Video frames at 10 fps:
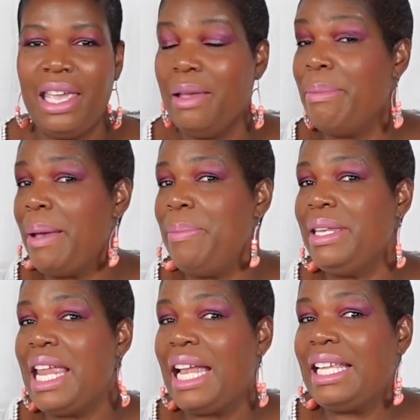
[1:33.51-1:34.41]
It might
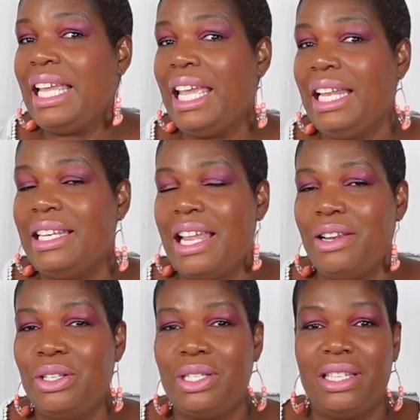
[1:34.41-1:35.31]
be that kid
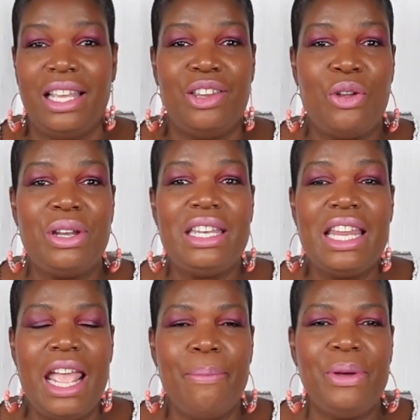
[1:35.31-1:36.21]
that is in your
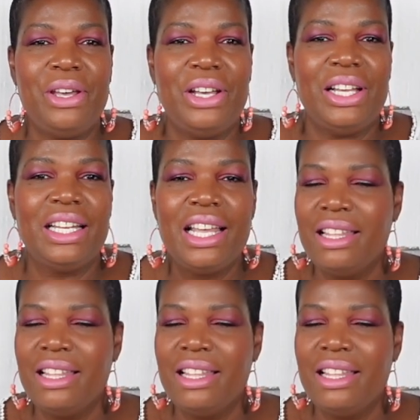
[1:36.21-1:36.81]
neighborhood